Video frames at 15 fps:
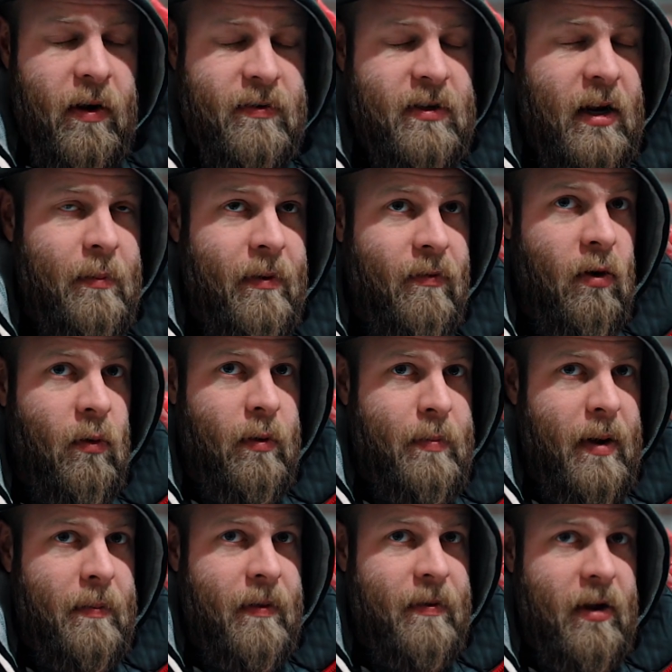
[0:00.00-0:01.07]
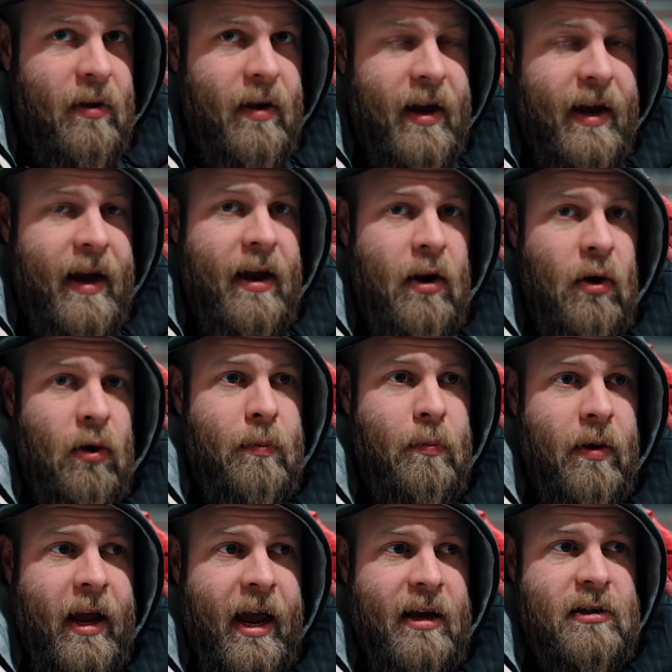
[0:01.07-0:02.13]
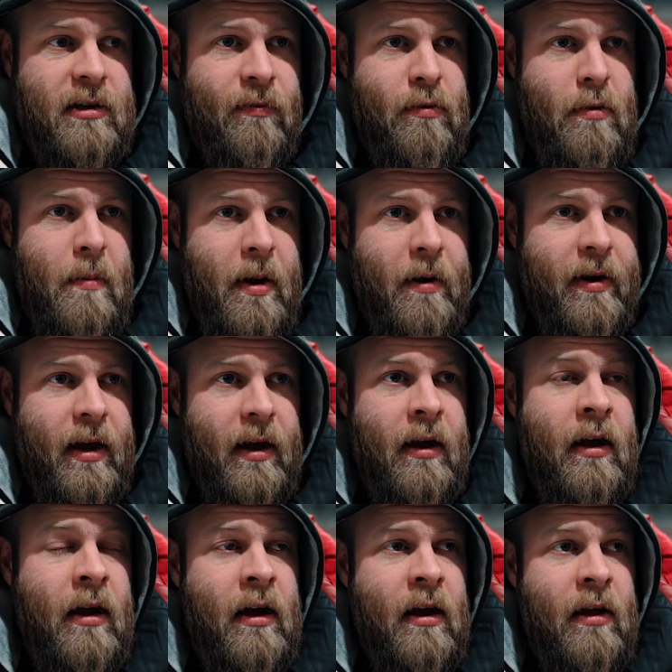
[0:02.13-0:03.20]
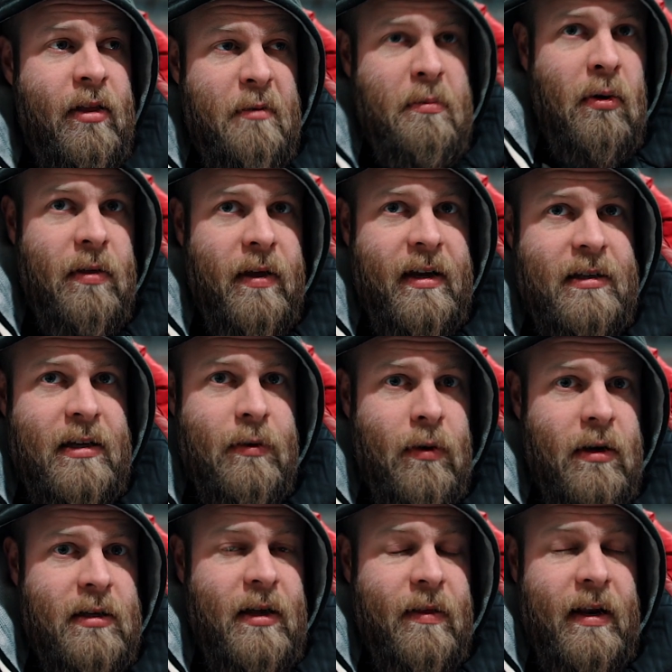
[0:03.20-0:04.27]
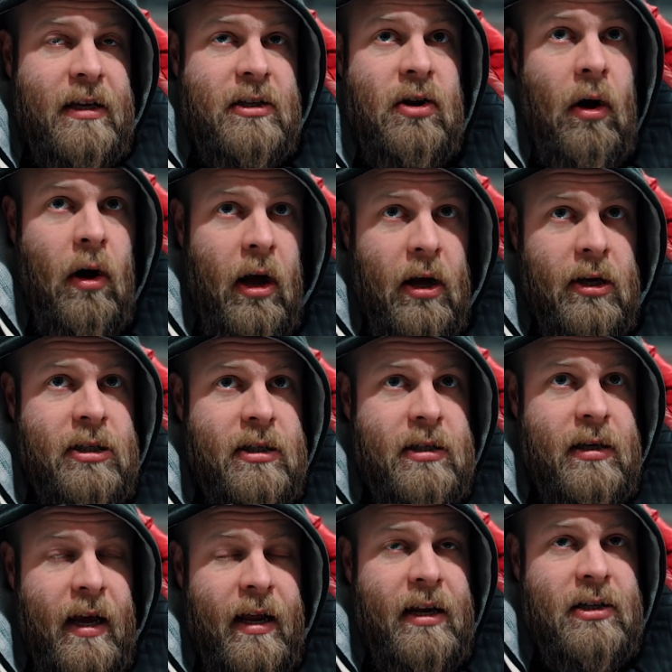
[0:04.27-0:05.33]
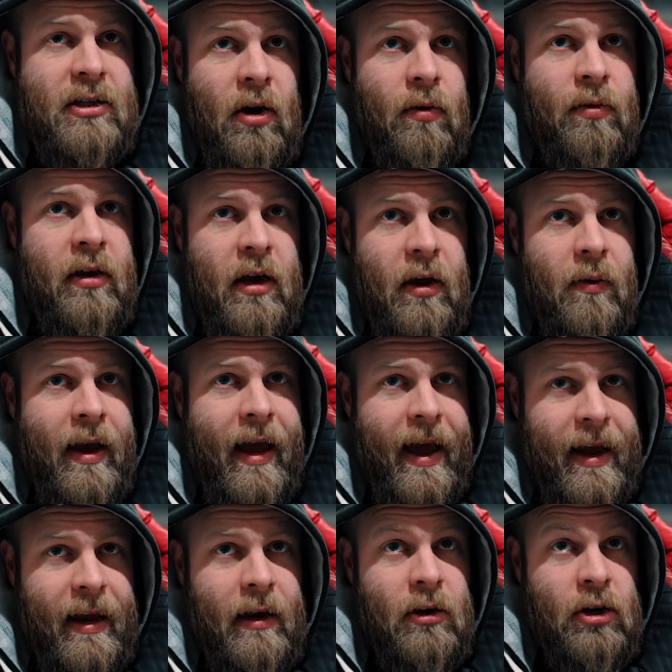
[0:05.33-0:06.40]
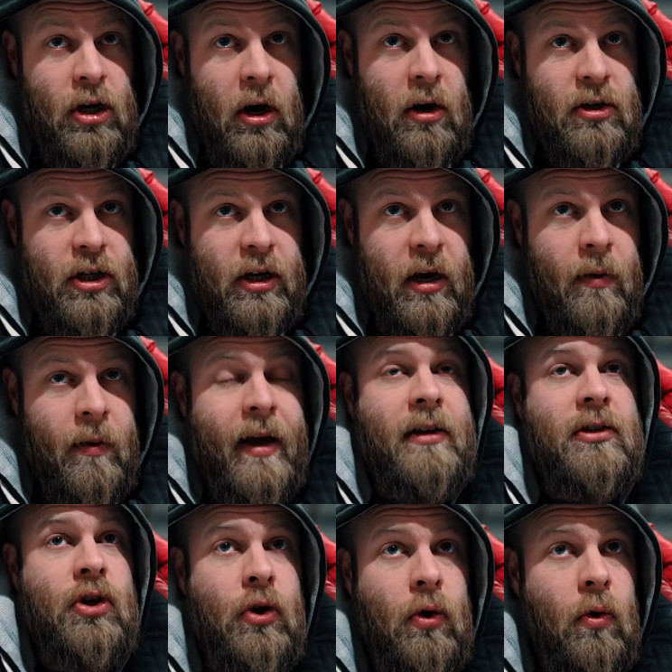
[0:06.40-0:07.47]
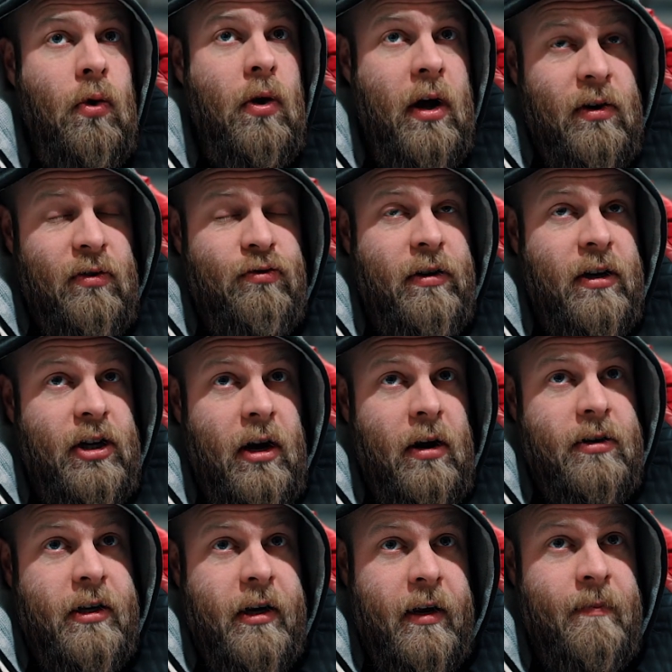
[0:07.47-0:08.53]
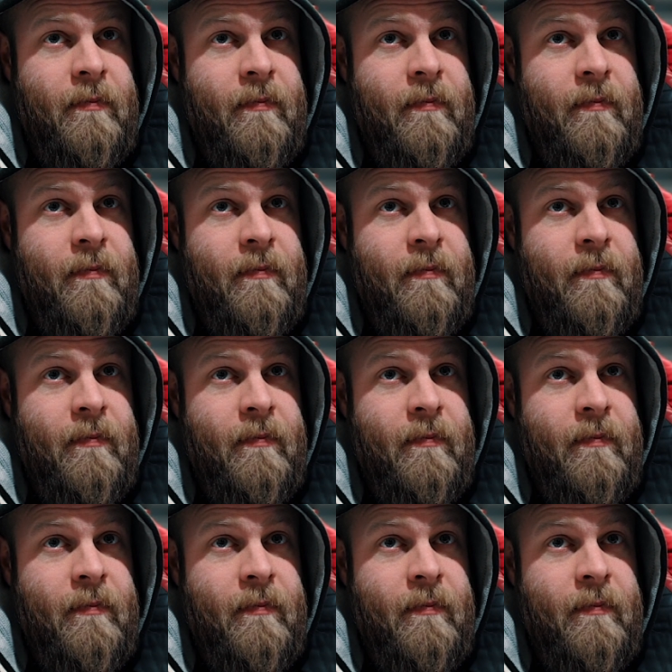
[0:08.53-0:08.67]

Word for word: I've seen it before with people in the UK getting annoyed when getting stuff from America. The important thing is to understand that it's not us and it's not the UK charging you; it's your country charging you.